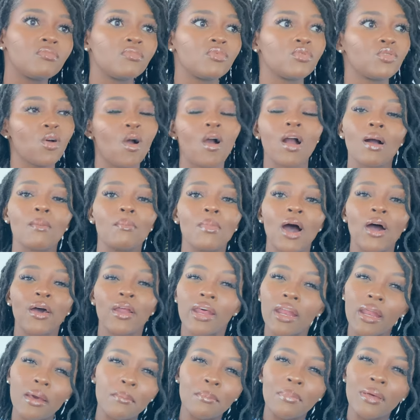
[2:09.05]
talk about
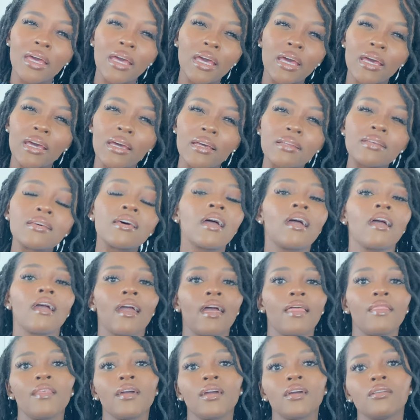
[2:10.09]
it a bit,
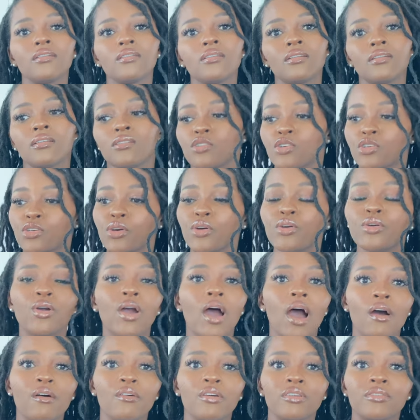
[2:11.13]
and then show you
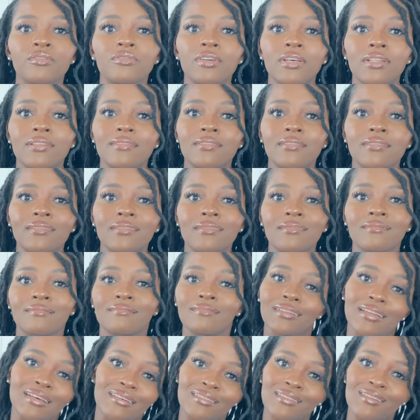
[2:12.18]
how it fits.
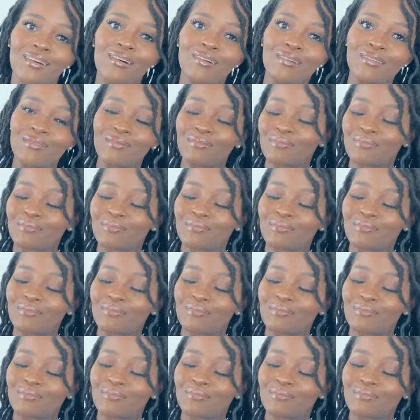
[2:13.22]
Let's go.